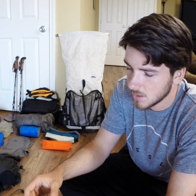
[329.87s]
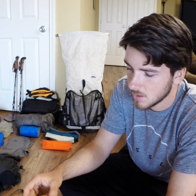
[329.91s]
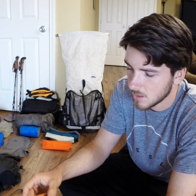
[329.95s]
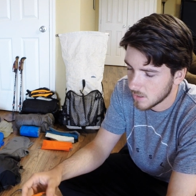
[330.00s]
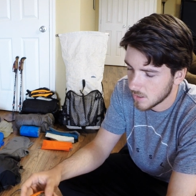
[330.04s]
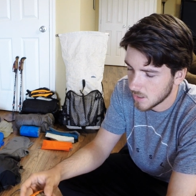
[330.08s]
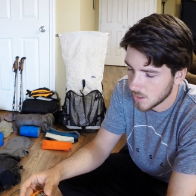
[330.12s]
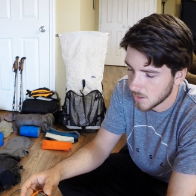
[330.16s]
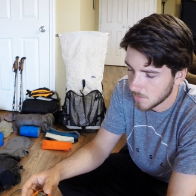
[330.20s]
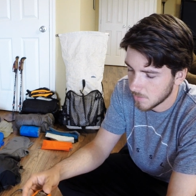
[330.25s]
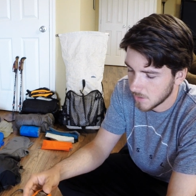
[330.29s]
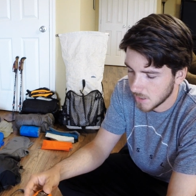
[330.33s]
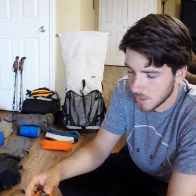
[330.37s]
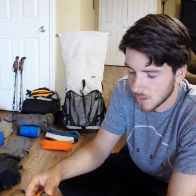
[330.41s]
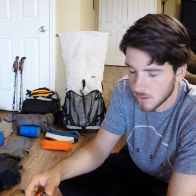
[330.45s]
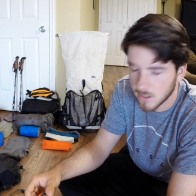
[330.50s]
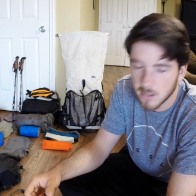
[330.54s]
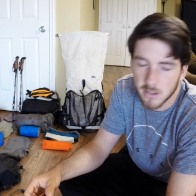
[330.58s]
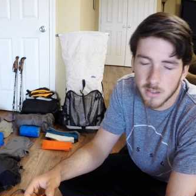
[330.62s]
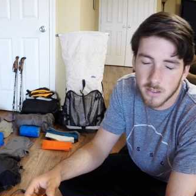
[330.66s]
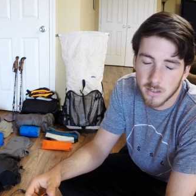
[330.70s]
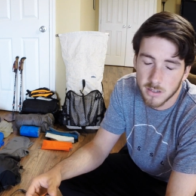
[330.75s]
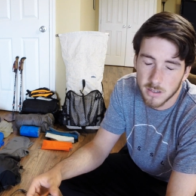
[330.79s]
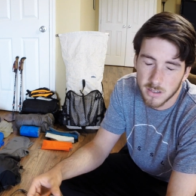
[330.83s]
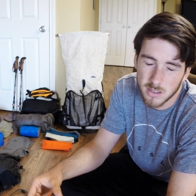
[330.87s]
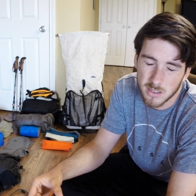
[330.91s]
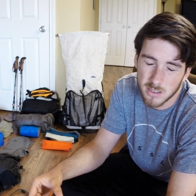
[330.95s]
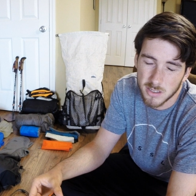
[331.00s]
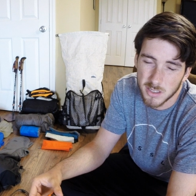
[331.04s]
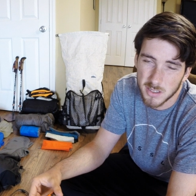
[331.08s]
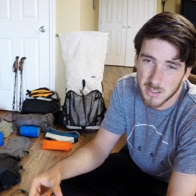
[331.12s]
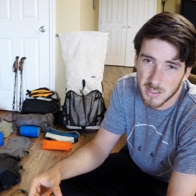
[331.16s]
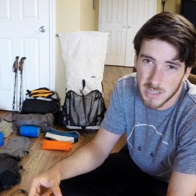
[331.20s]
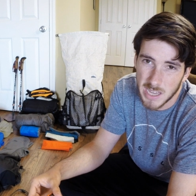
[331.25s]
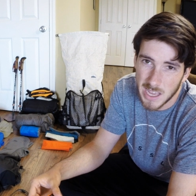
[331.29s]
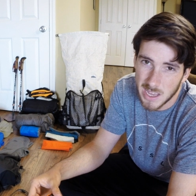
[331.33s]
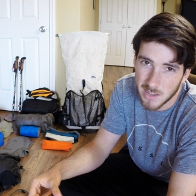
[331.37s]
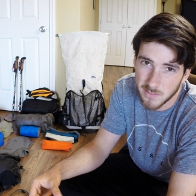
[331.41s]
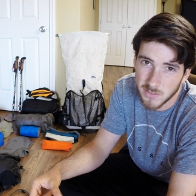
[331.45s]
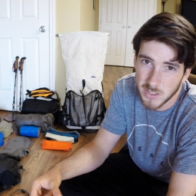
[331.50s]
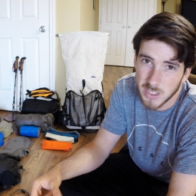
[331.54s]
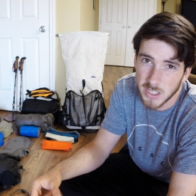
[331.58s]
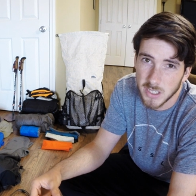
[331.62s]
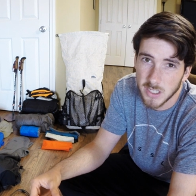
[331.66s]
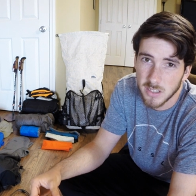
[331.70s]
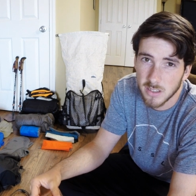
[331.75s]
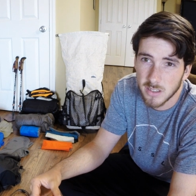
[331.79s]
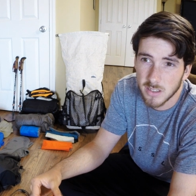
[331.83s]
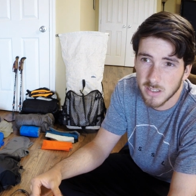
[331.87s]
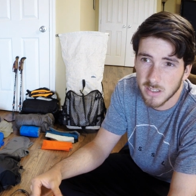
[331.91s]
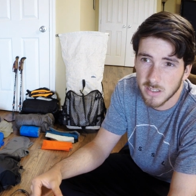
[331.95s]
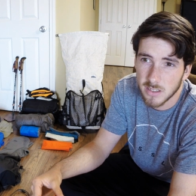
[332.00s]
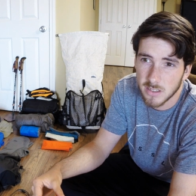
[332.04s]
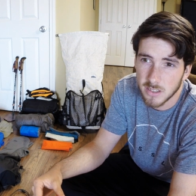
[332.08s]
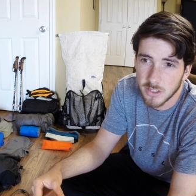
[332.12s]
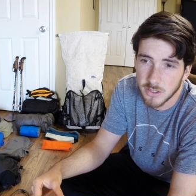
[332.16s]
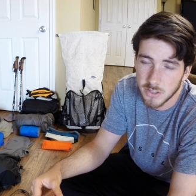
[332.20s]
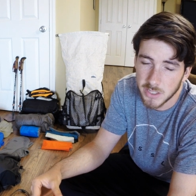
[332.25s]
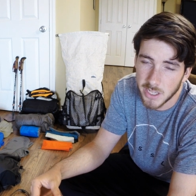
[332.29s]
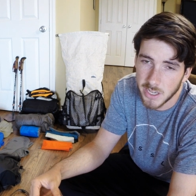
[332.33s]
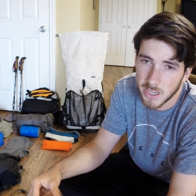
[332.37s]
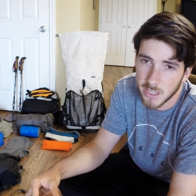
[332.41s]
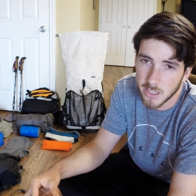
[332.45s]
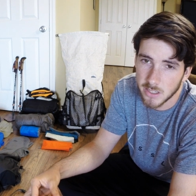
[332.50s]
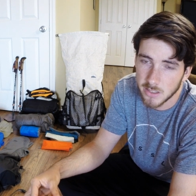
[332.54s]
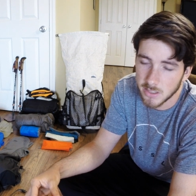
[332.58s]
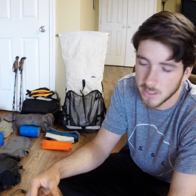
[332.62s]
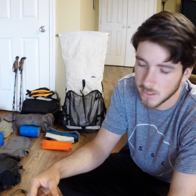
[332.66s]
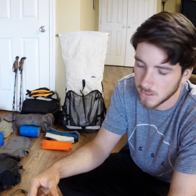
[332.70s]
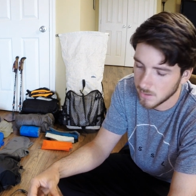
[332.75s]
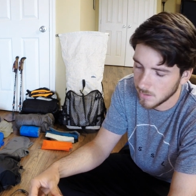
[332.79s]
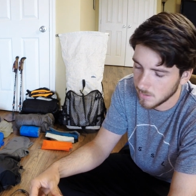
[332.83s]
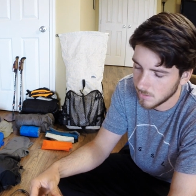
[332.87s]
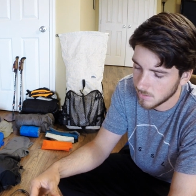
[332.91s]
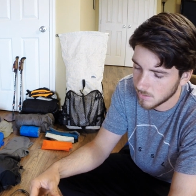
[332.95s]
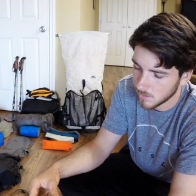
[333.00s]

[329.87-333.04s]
They are heavy. You can get